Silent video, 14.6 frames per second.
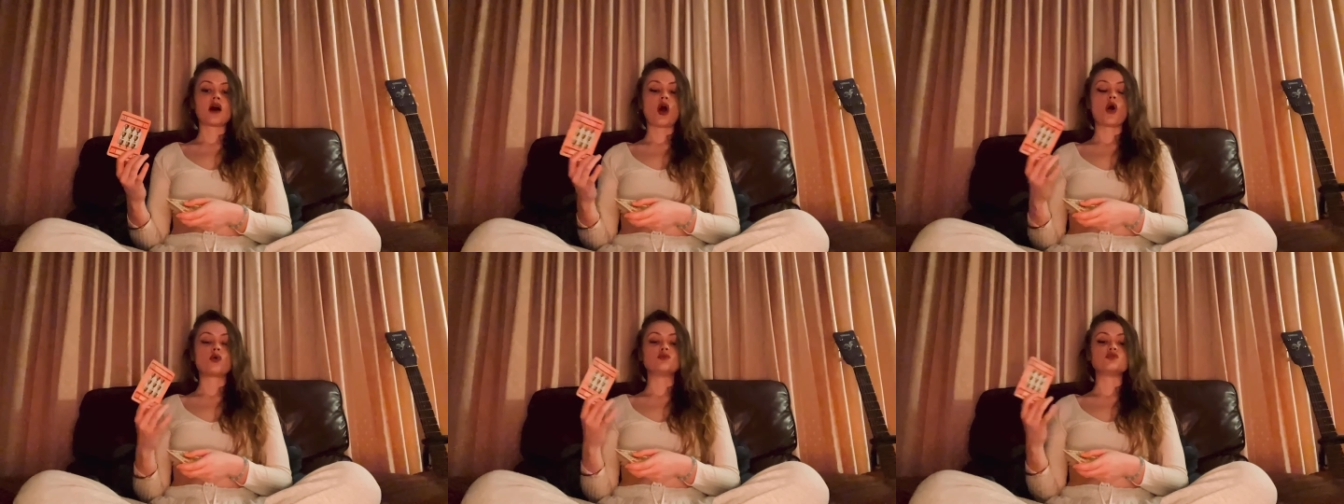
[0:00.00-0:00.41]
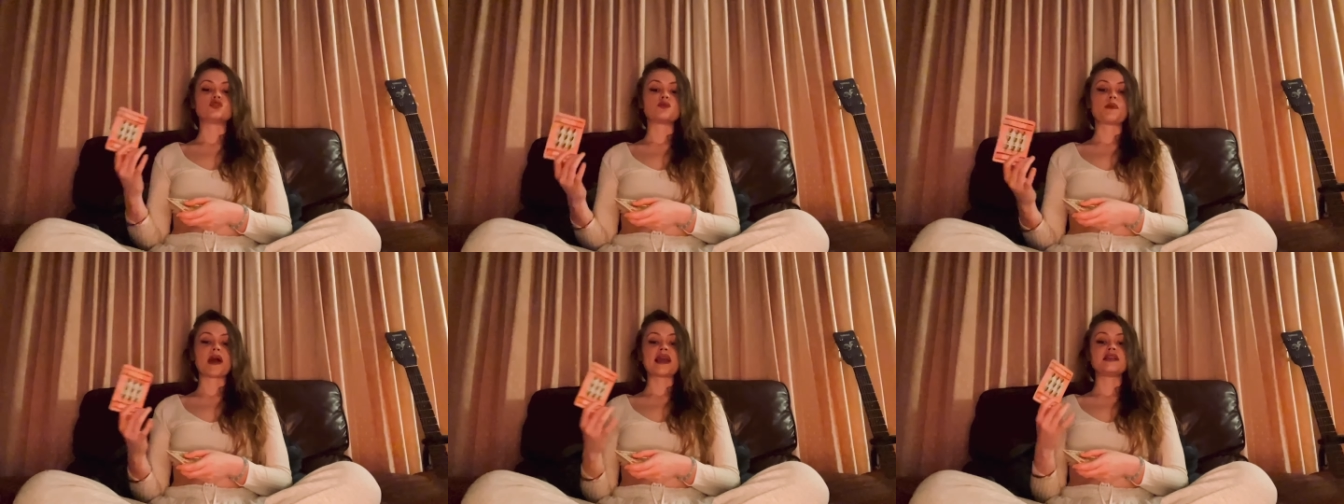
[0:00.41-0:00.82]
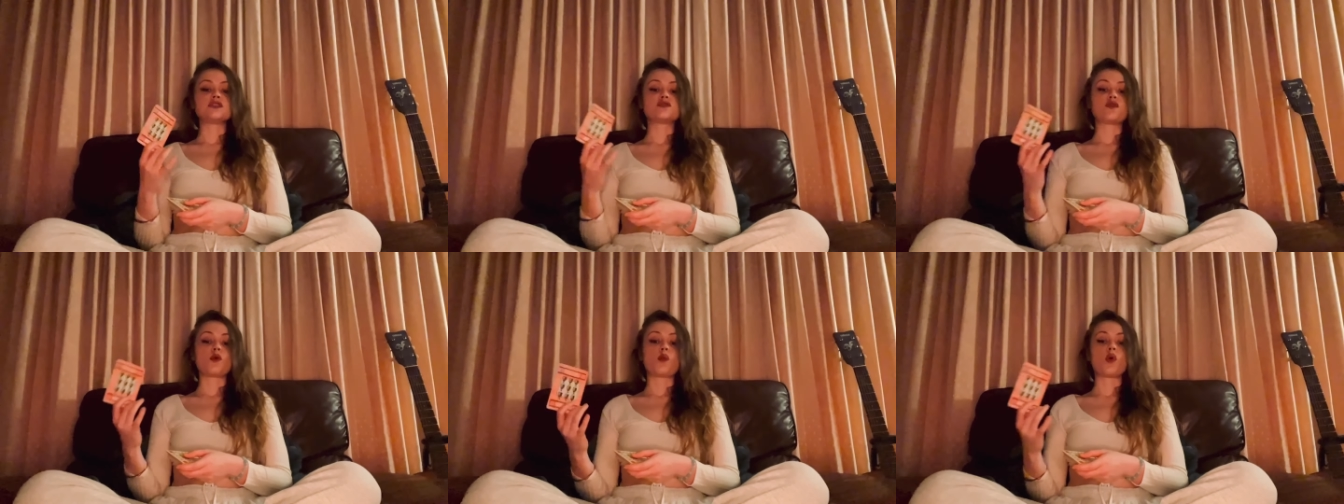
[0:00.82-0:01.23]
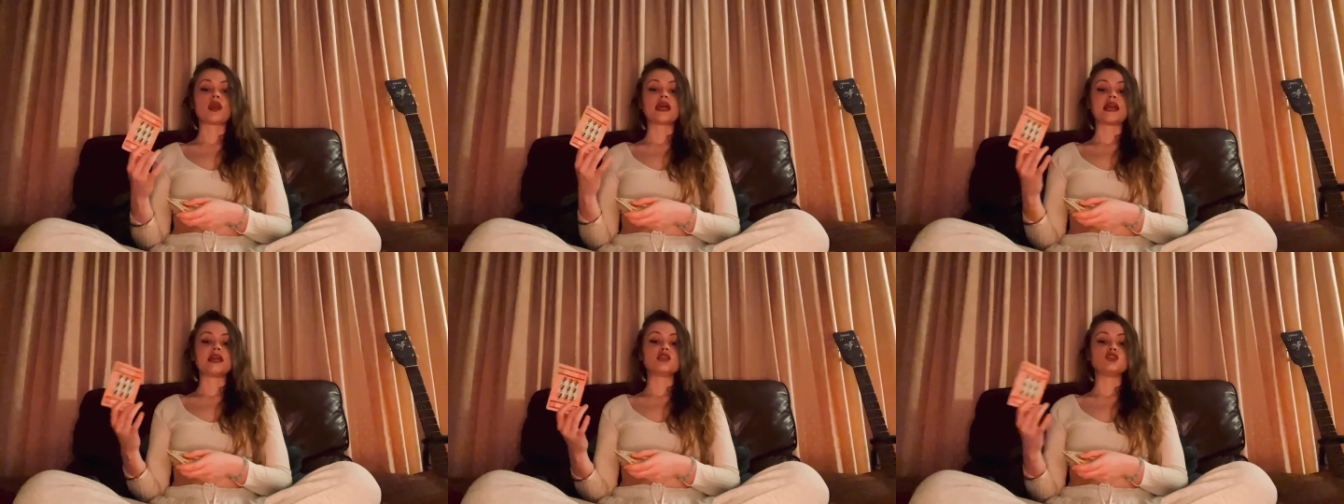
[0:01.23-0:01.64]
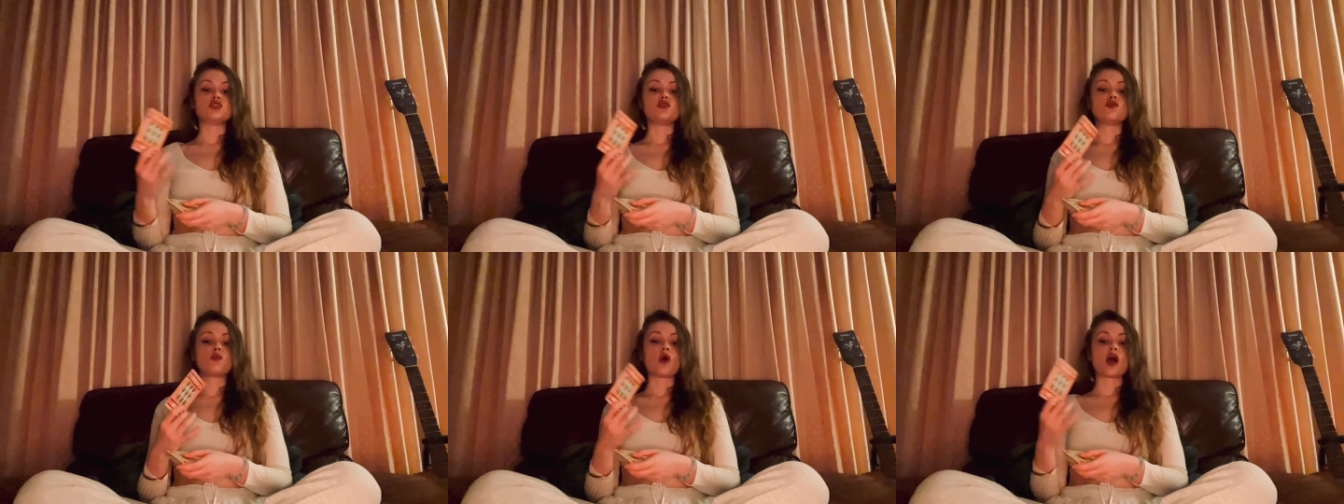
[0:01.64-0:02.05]
hold space for what it is
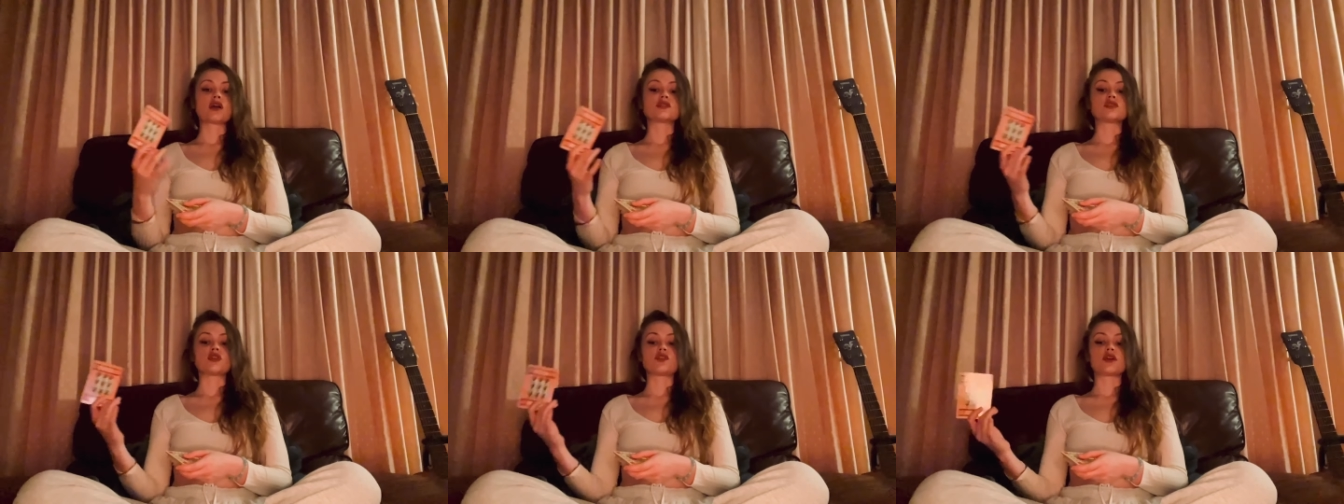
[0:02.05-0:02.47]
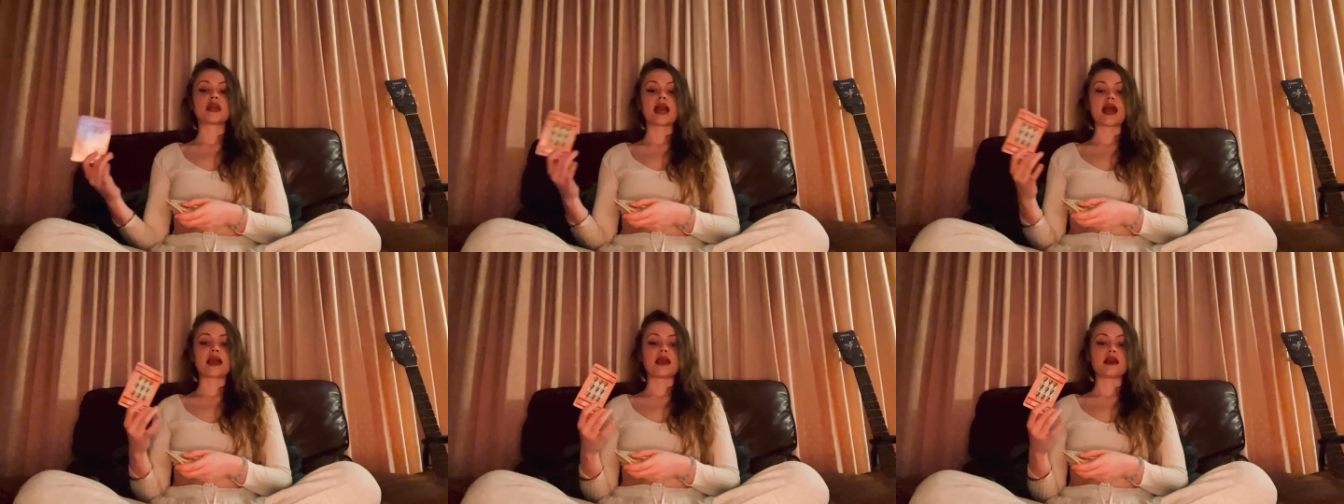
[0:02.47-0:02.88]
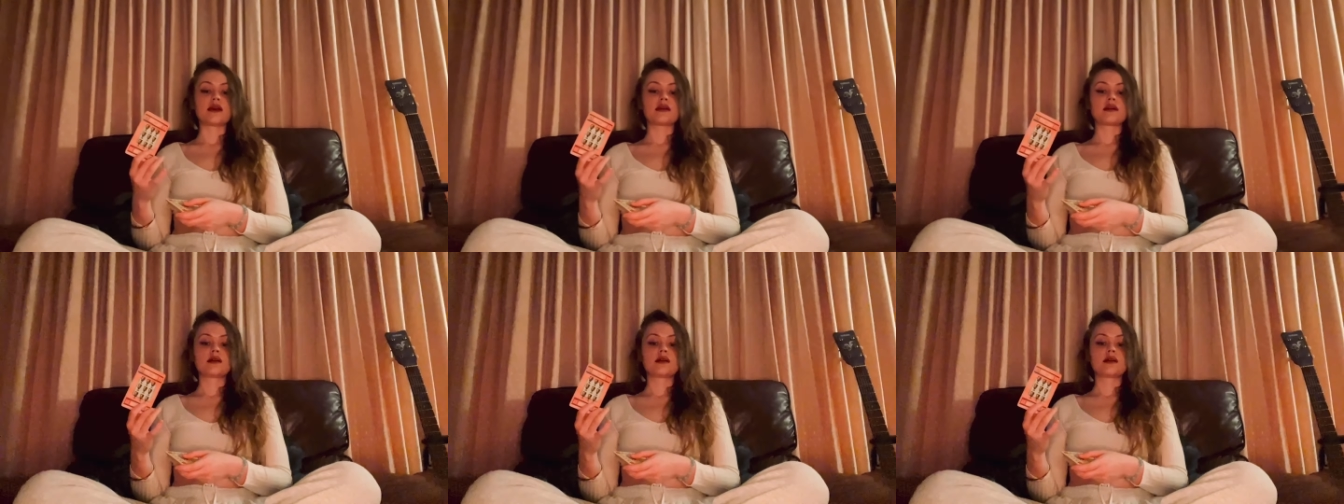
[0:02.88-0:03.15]
you've worked to create.